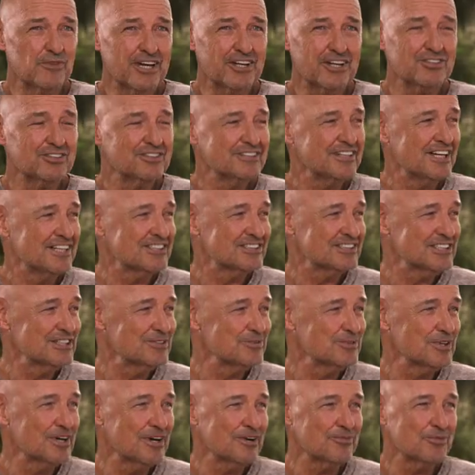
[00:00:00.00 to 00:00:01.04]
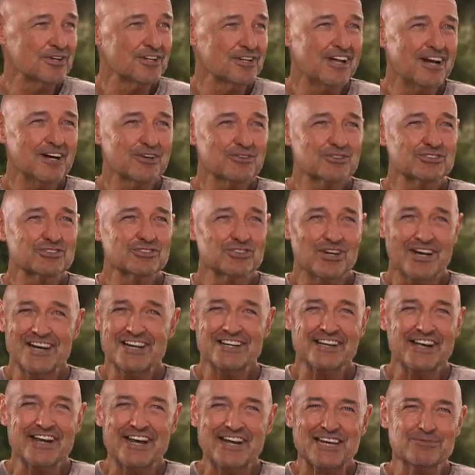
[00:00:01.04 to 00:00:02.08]
Michael in that scene where Locke was
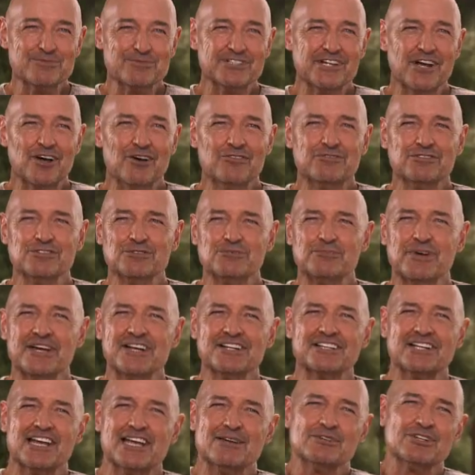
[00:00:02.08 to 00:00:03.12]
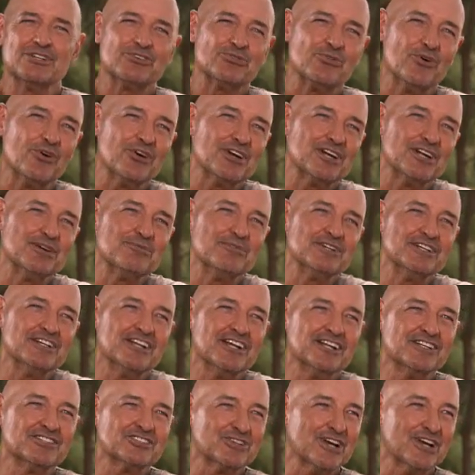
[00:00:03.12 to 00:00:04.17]
trying to hang himself, and Ben came and thwarted him and
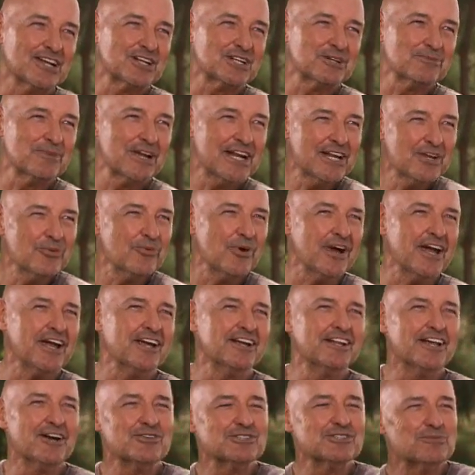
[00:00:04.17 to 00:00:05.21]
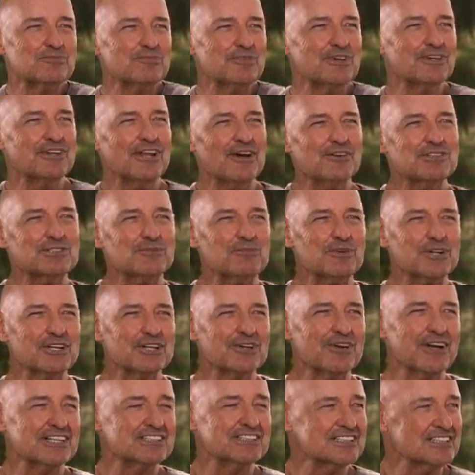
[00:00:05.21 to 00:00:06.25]
then strangled him anyway. That was a pretty
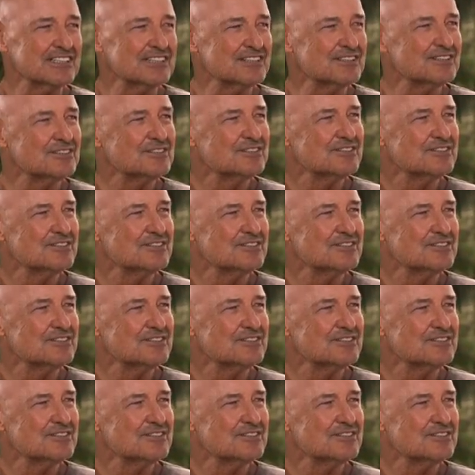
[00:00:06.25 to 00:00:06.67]
great scene.